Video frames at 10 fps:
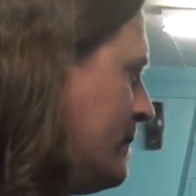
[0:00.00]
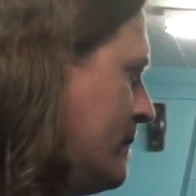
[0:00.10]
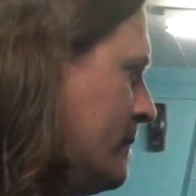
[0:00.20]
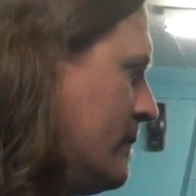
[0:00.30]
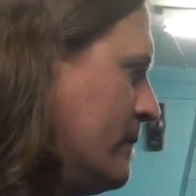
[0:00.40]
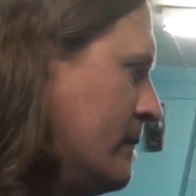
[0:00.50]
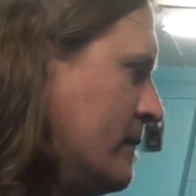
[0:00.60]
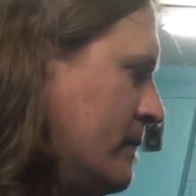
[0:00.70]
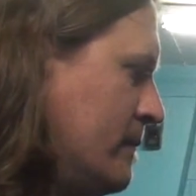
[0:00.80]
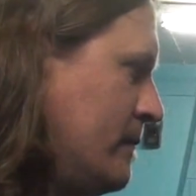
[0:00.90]

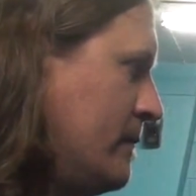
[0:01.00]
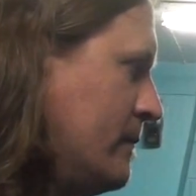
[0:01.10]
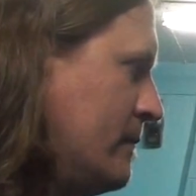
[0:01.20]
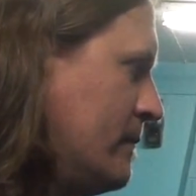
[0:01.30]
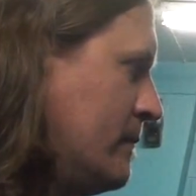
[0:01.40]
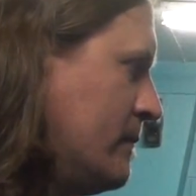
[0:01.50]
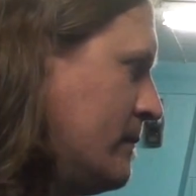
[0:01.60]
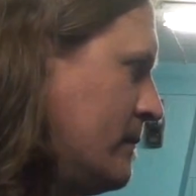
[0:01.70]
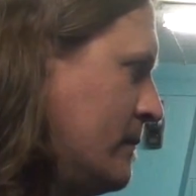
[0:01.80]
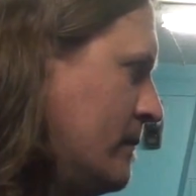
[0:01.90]

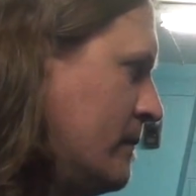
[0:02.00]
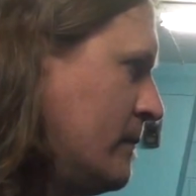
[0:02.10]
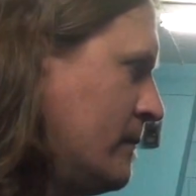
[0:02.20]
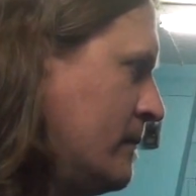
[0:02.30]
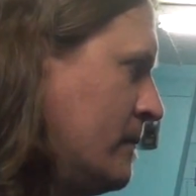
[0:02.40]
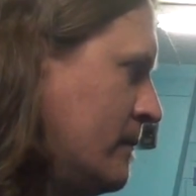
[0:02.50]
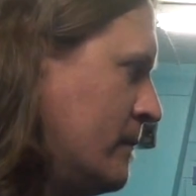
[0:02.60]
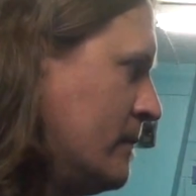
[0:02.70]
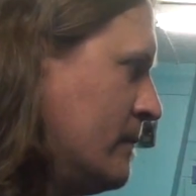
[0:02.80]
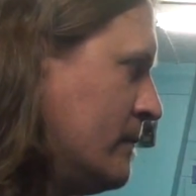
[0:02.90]

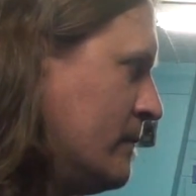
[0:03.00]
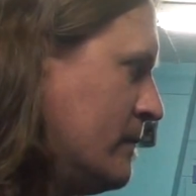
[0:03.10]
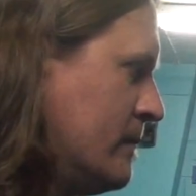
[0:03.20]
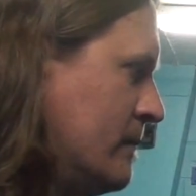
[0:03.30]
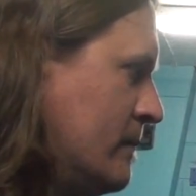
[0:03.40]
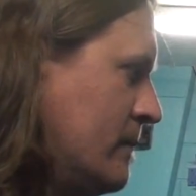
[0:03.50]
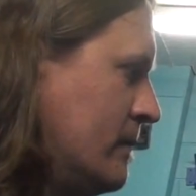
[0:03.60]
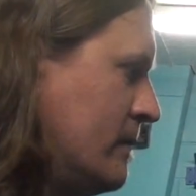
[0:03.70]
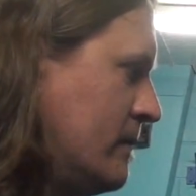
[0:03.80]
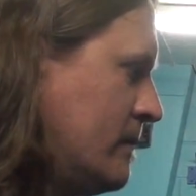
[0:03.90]

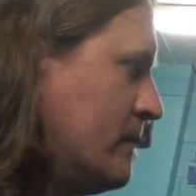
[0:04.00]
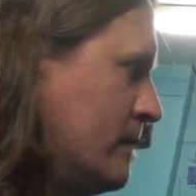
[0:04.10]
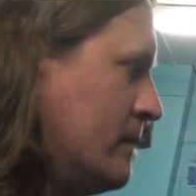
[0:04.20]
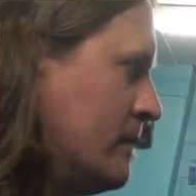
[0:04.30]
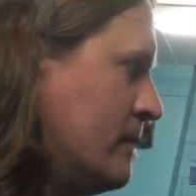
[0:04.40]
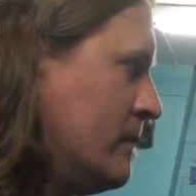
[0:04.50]
The person shown says nothing.